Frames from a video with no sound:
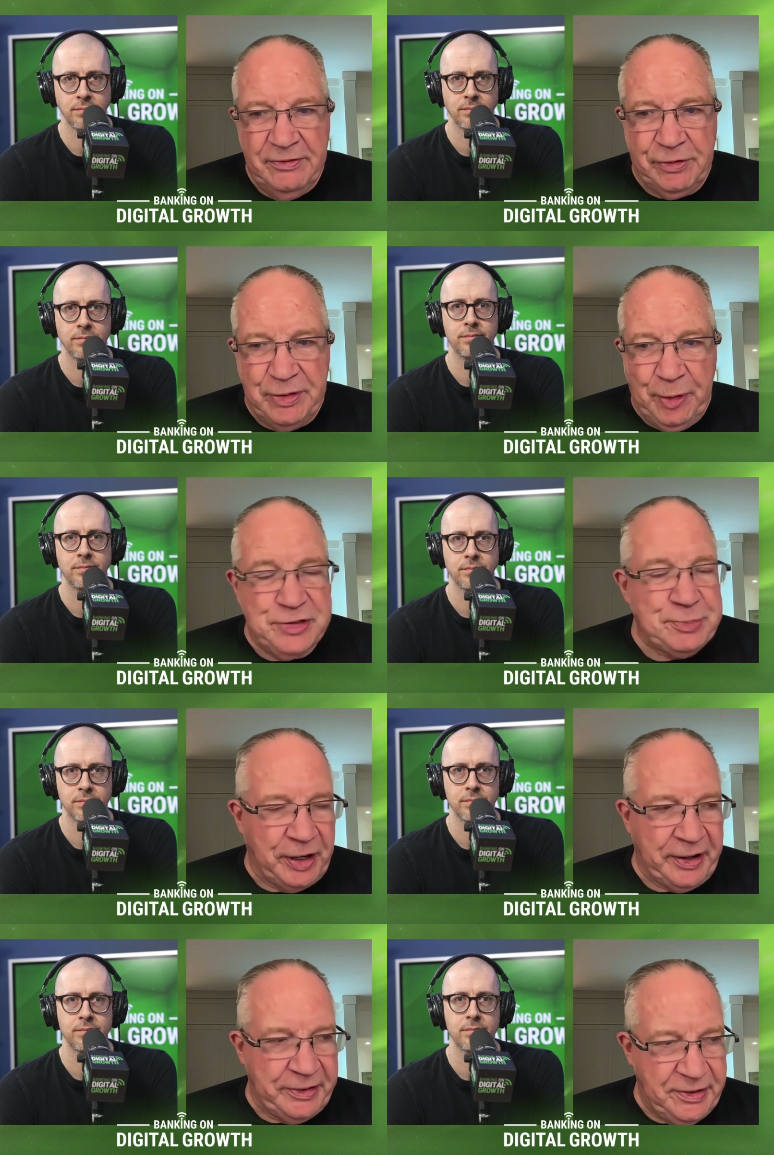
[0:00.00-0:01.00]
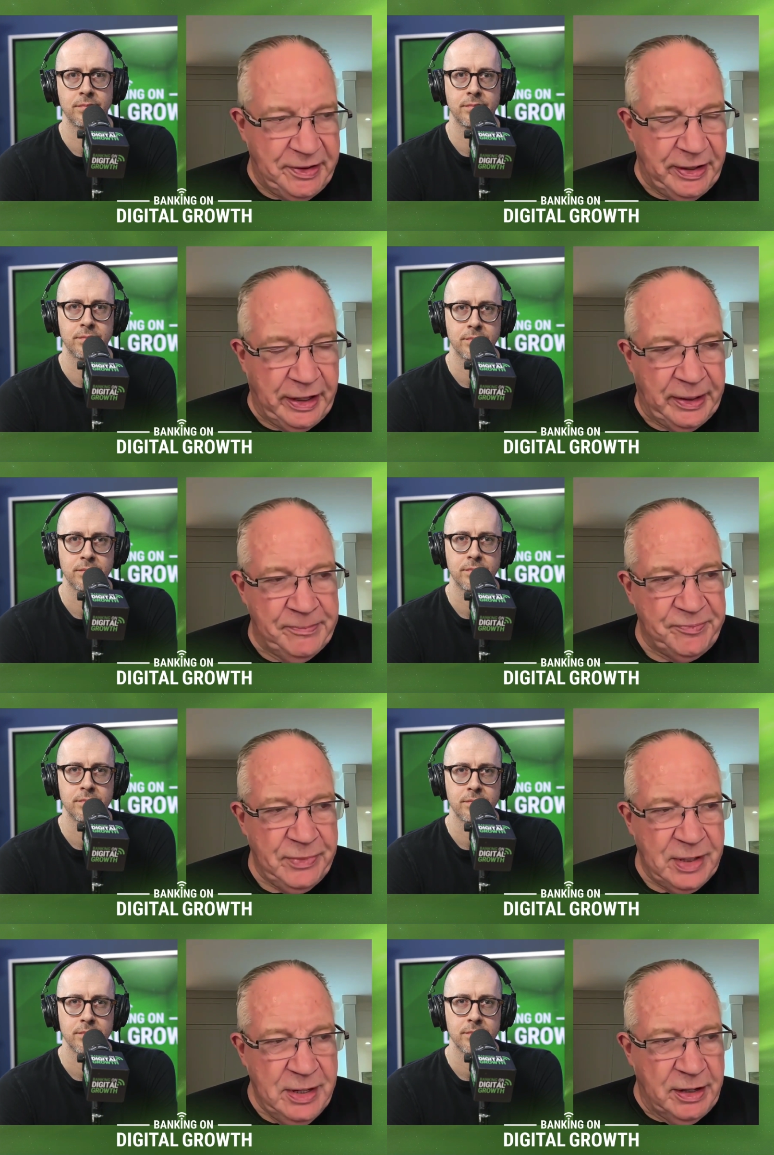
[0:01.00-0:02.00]
Speaker 1: for the most part um,
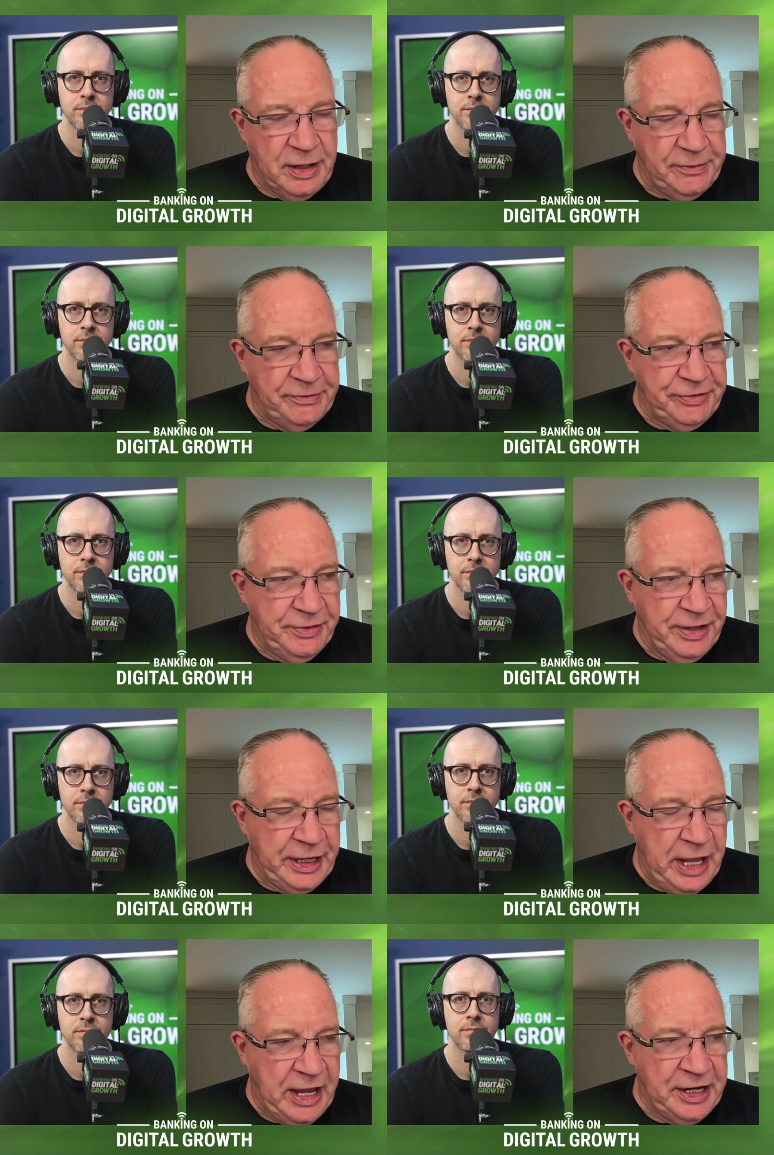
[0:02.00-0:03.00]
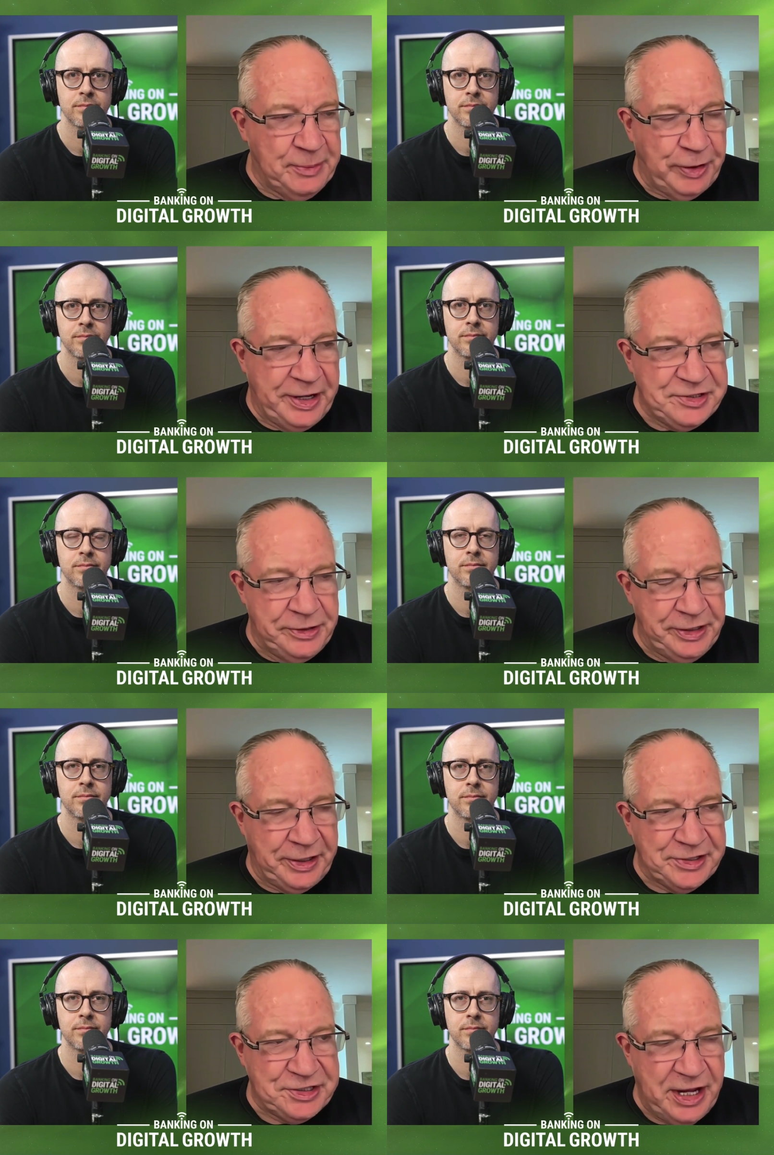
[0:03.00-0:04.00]
of any any place in the
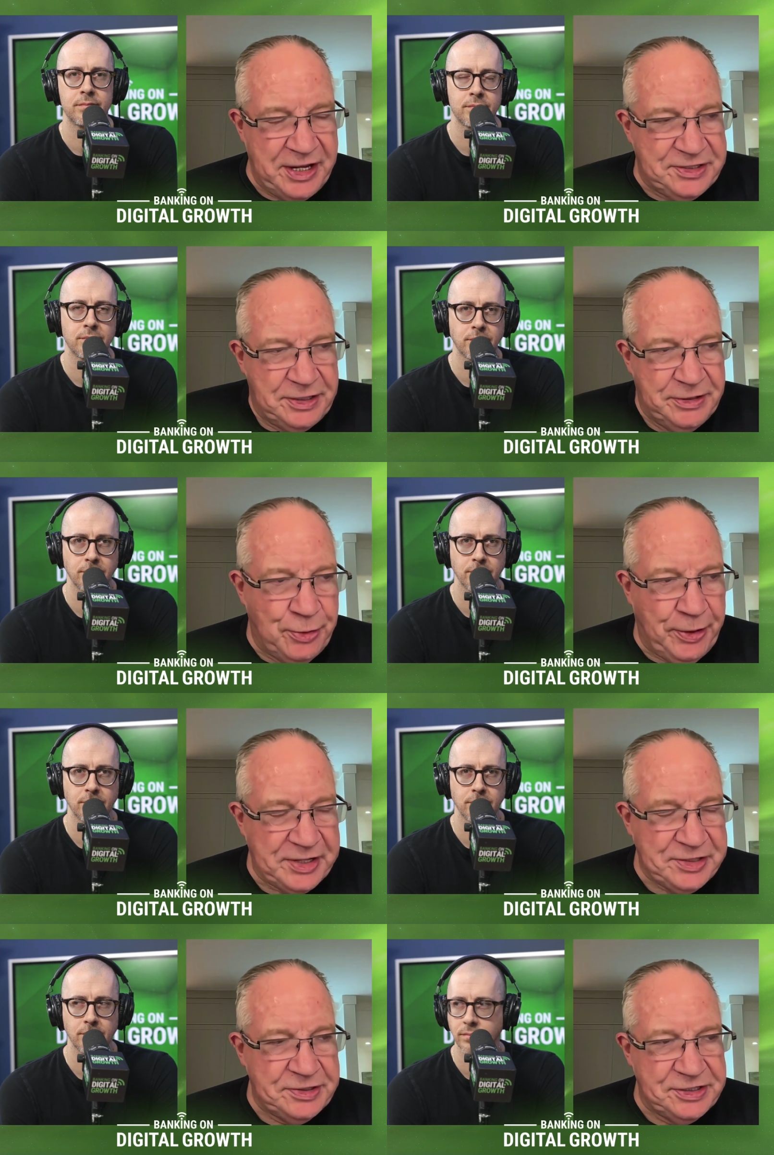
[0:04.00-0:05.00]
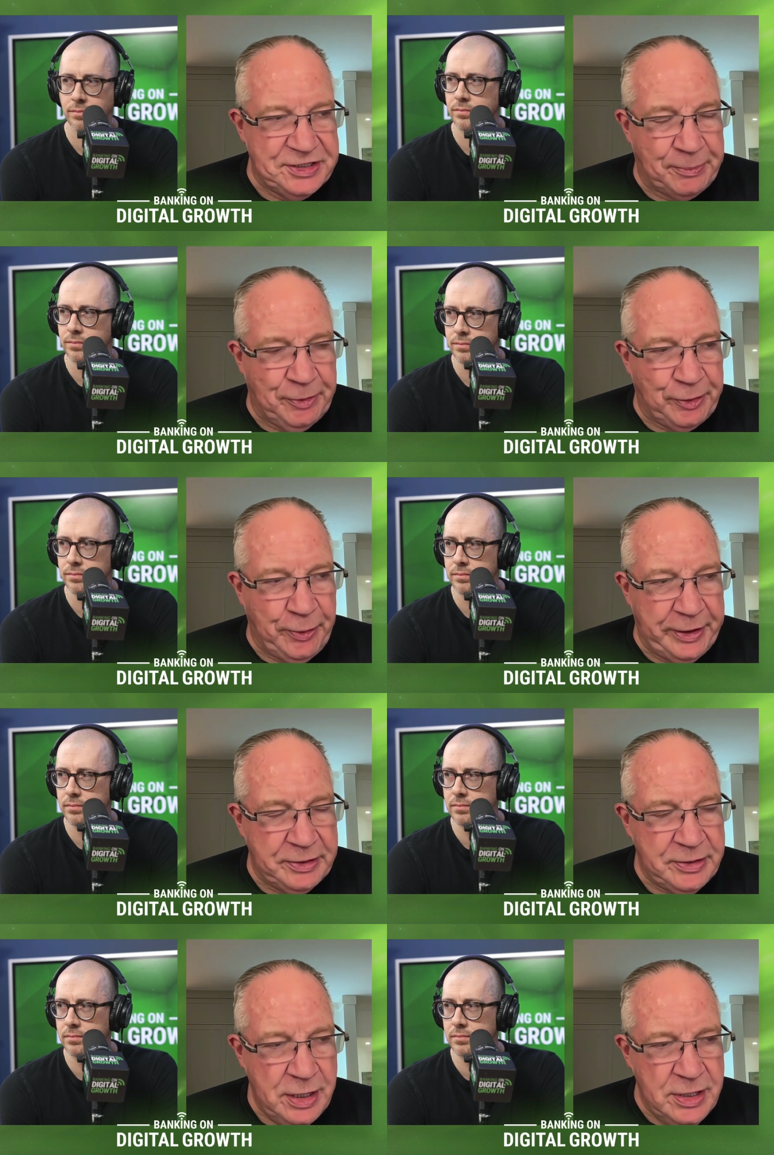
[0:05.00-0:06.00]
United States, and the U.S. is number
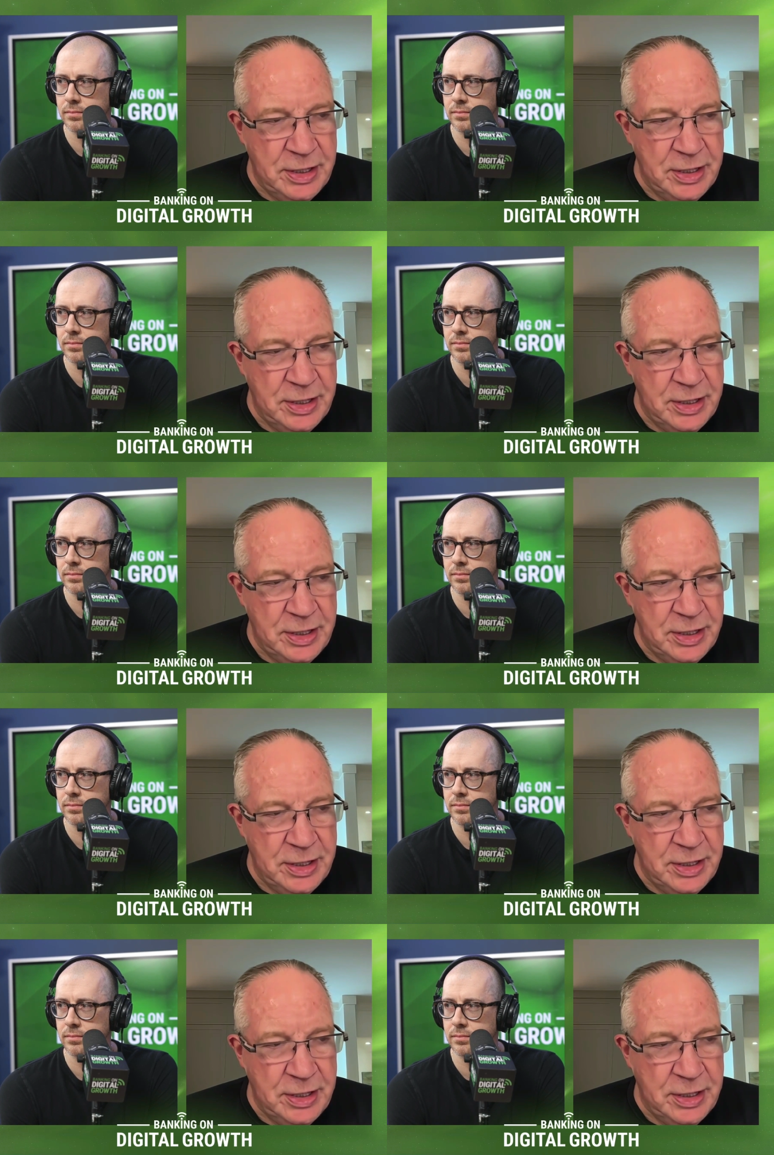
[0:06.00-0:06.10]
one